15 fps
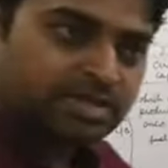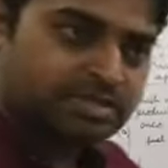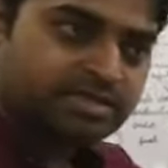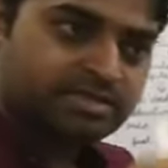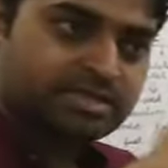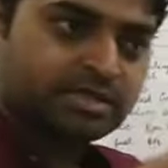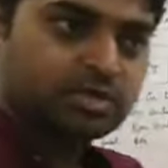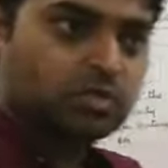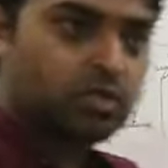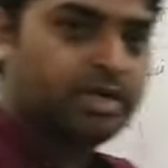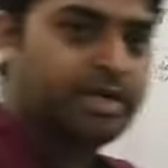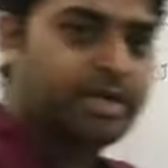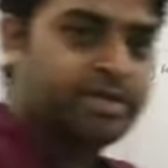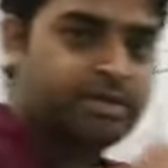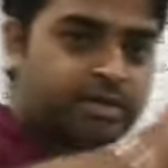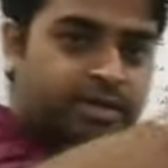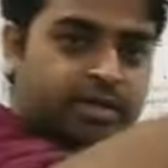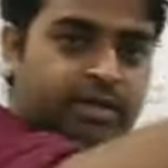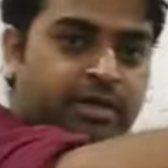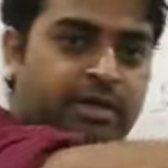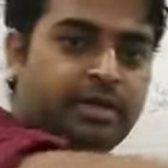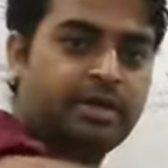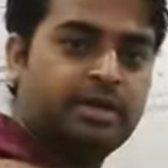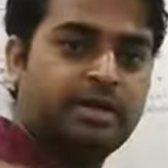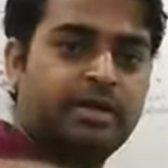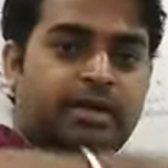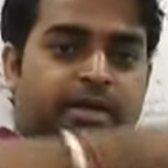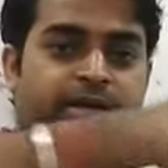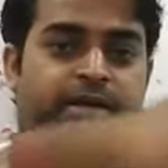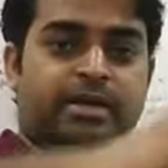Circulate
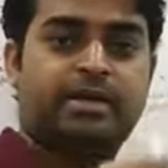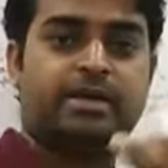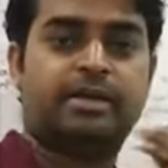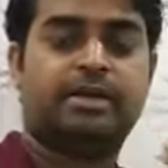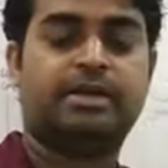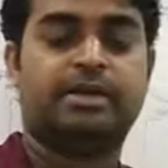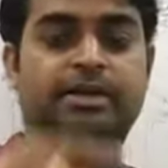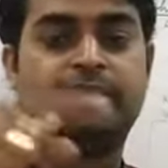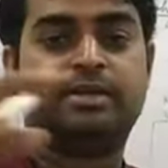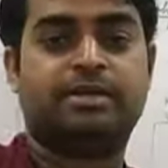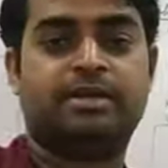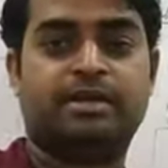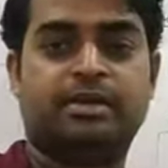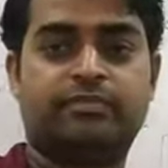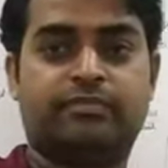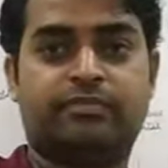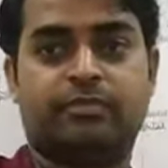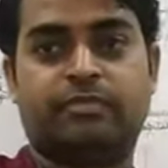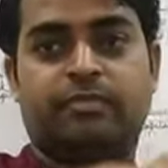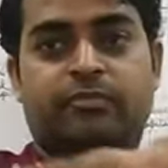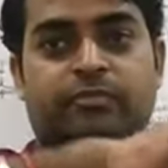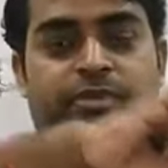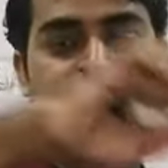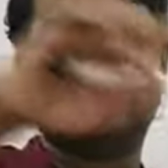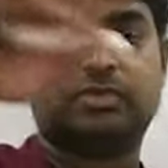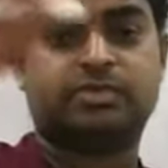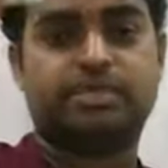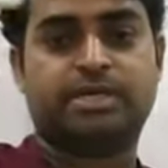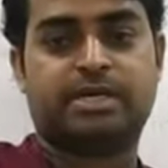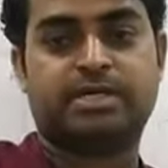here and there, from first to
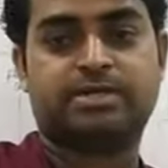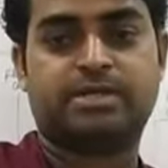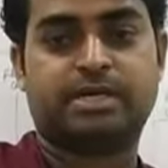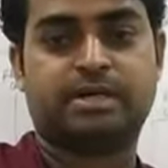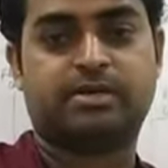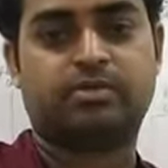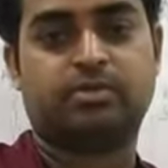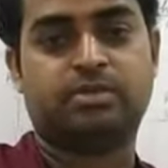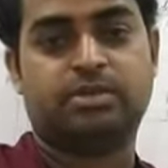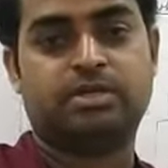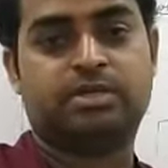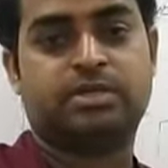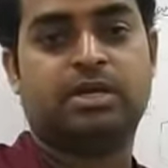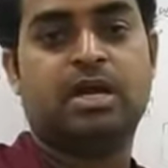second to third.